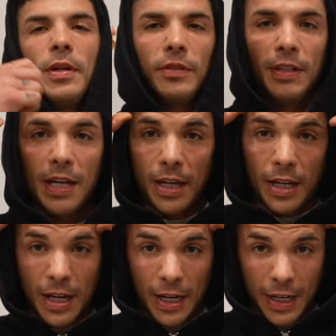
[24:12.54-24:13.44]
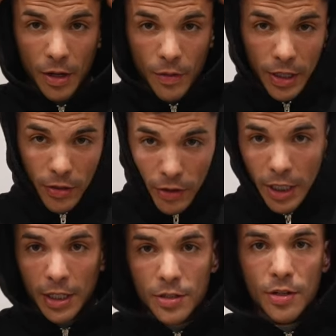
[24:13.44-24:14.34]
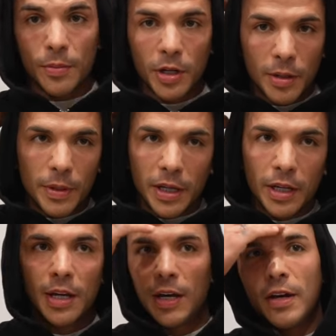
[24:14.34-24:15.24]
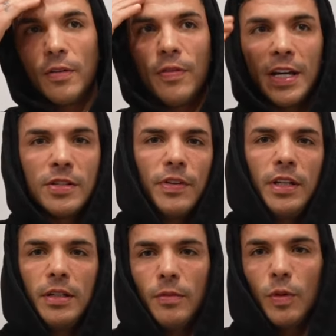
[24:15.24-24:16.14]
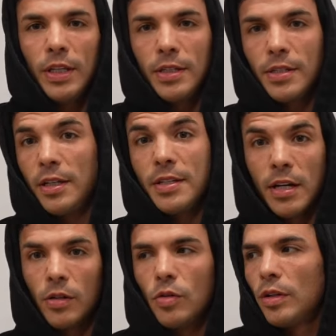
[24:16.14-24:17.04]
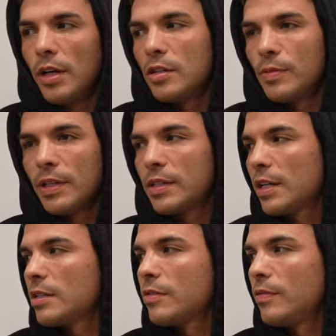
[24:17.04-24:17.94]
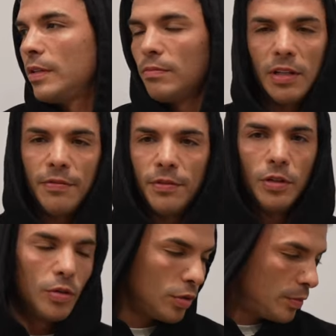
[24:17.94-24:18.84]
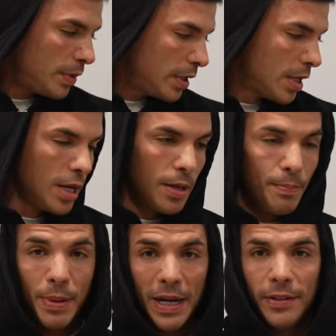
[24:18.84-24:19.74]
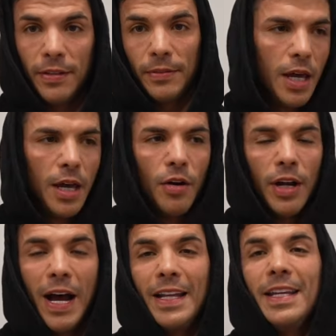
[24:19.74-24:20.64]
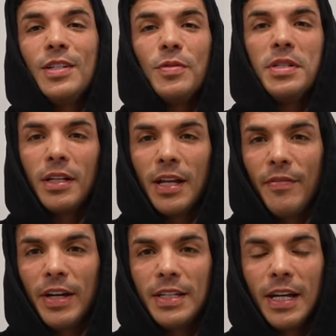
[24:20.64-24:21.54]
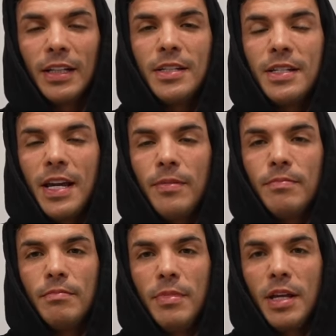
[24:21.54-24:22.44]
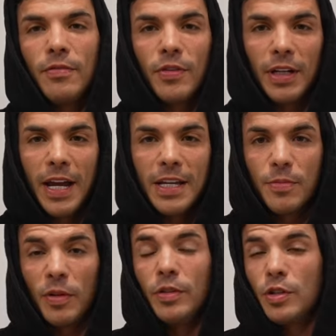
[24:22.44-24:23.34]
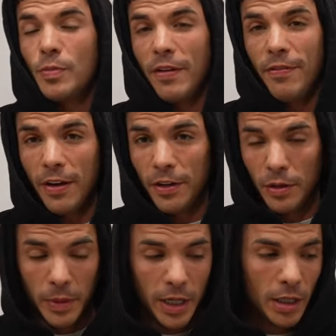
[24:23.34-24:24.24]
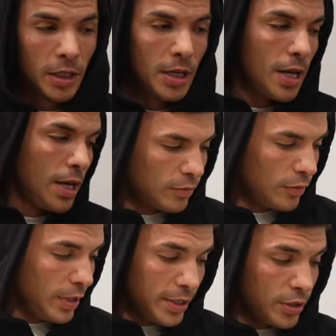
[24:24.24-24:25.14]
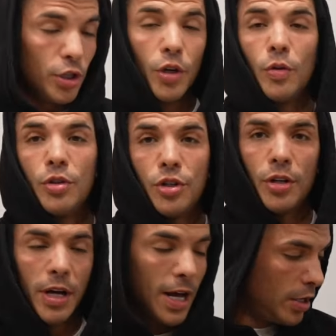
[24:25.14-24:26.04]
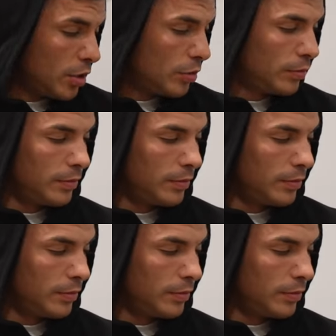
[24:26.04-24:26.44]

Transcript: meal of the day, and I can't wait to eat it, so I'm gonna be fast with this, and it's kind of cold in the house because Kelsey left the door open. But on the high days we still have exactly the same meal for the last meal, which is my favorite meal. It's huge, I know,